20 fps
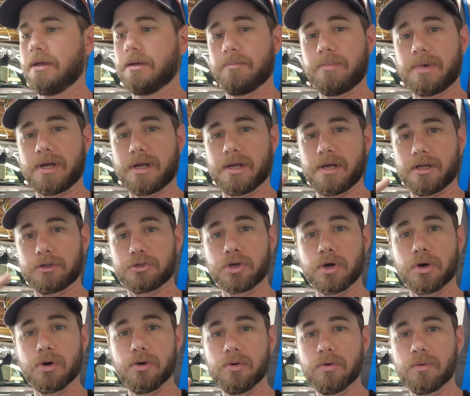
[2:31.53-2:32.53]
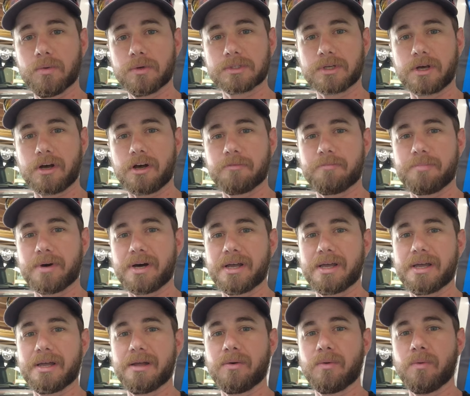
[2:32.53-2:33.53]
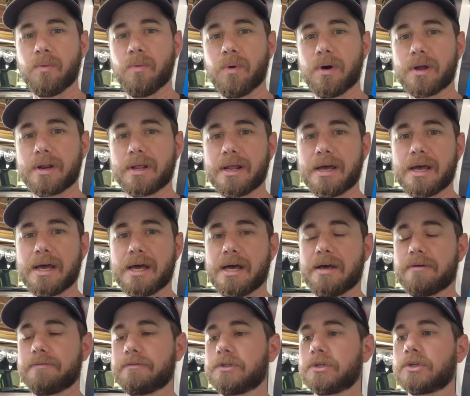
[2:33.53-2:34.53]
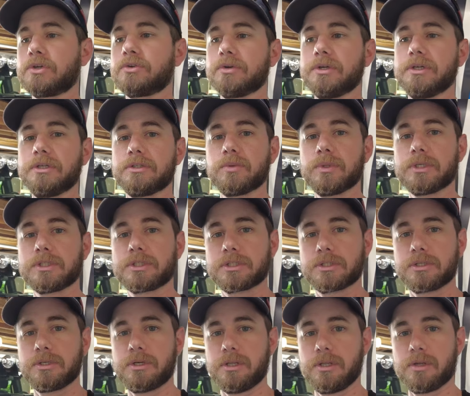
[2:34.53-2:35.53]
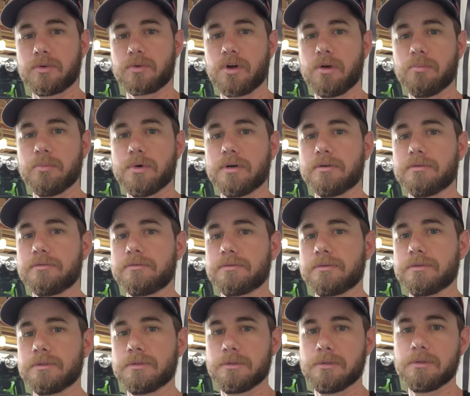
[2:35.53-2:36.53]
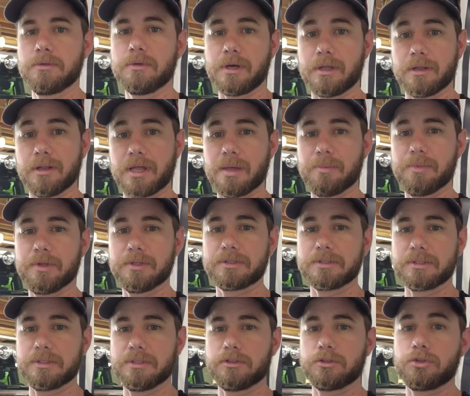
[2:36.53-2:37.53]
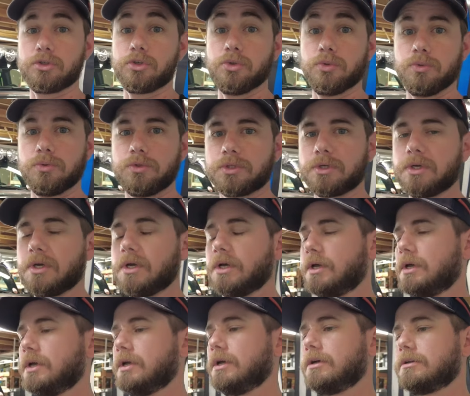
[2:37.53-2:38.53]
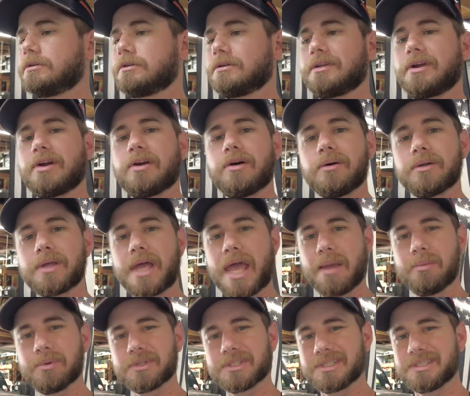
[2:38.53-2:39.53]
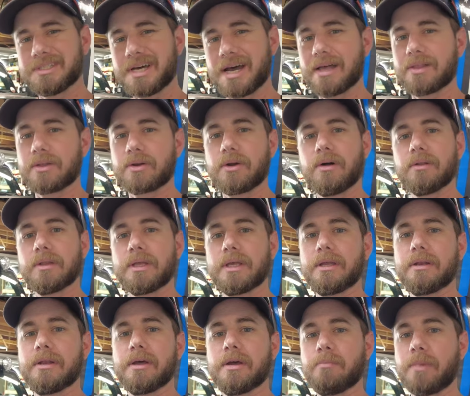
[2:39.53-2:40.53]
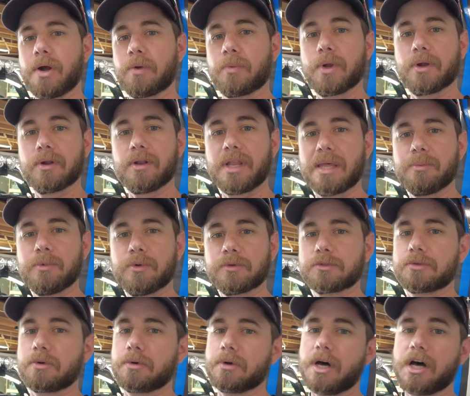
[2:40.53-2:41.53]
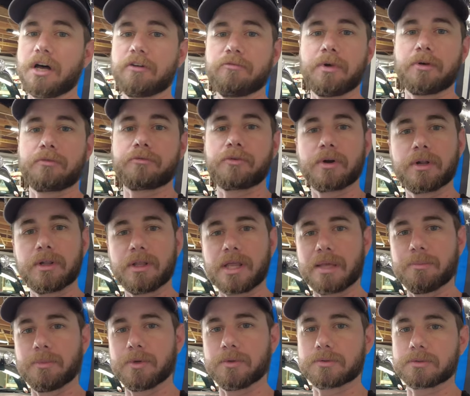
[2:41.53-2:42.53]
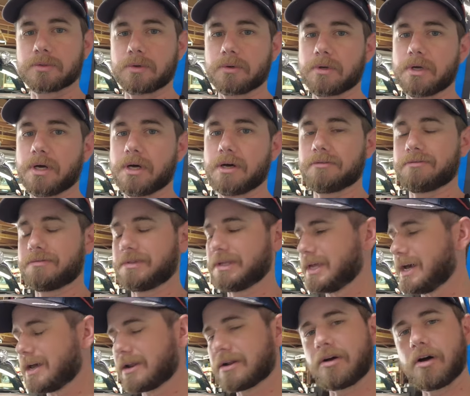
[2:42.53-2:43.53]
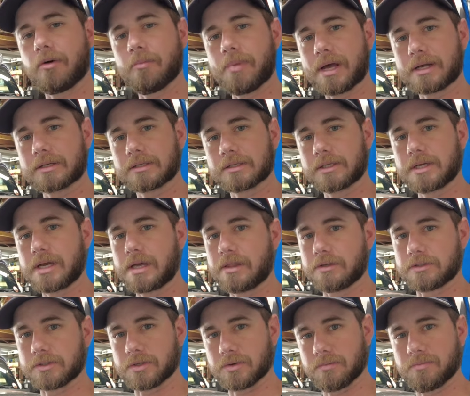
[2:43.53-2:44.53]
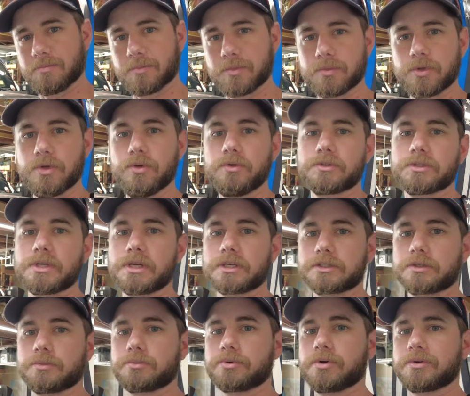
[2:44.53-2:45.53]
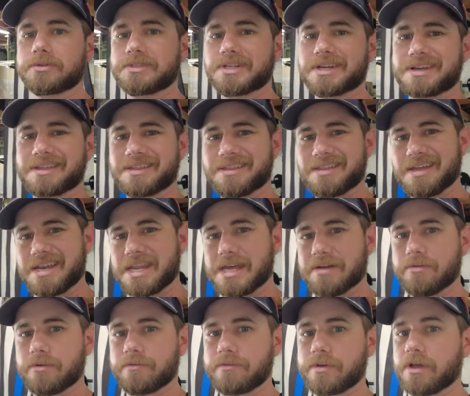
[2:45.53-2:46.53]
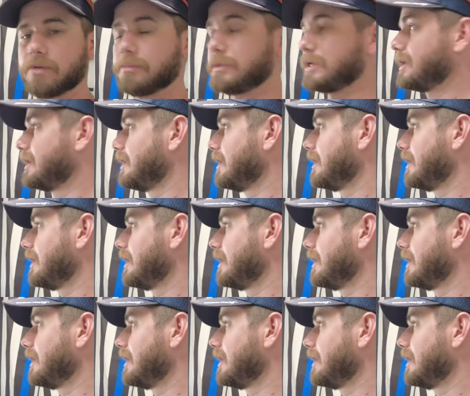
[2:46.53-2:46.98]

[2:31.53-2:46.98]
my uh, toe was off by one and a half degrees, which in the realm of alignments is huge. So they're all able to dial it all in. My rear alignment was thrown off. My front alignment was thrown off. They got it all back together. So huge thanks to ProTech. They never fail me.